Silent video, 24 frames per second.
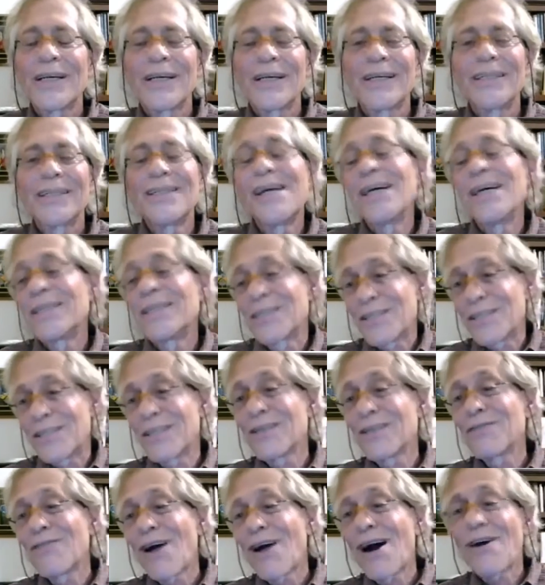and
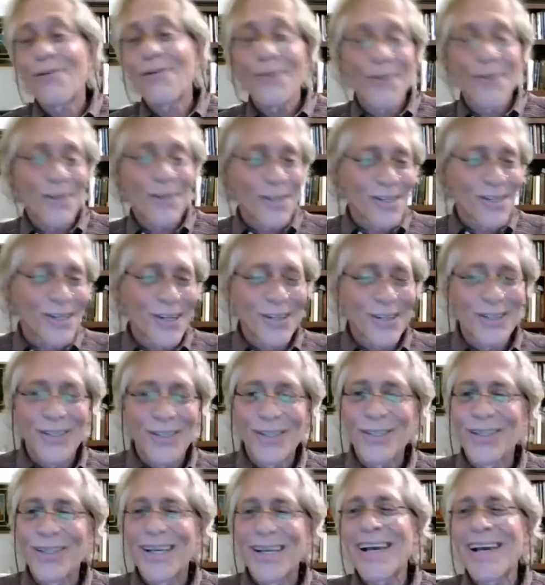Steve Howard is here
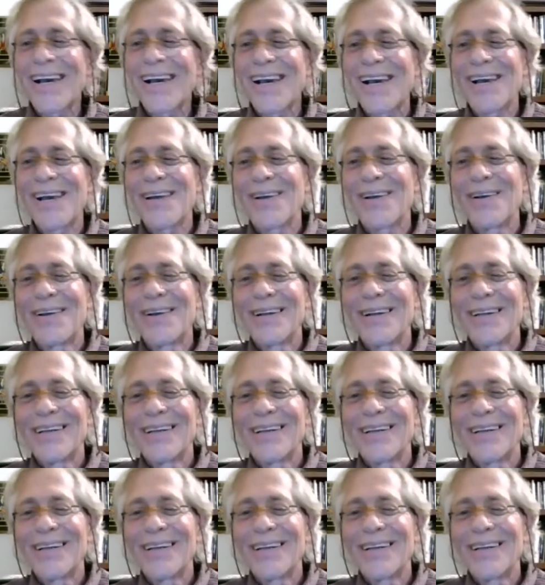too. Yay.